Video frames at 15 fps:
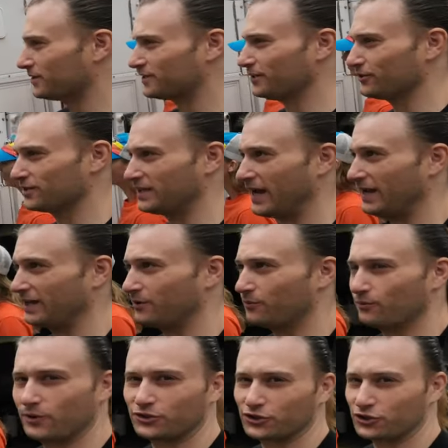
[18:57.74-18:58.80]
is still standing,
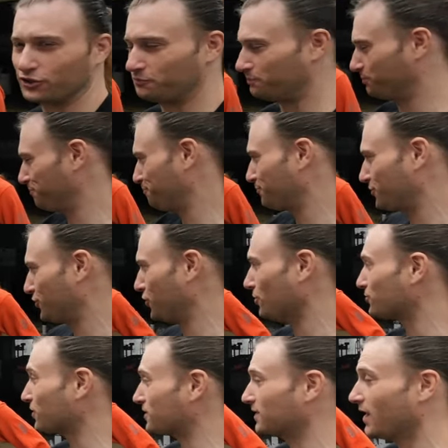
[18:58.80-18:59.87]
which
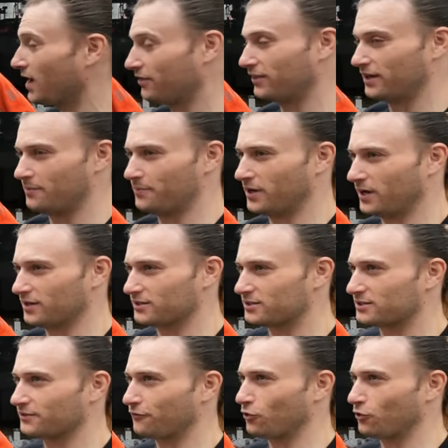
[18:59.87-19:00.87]
shows us nothing because of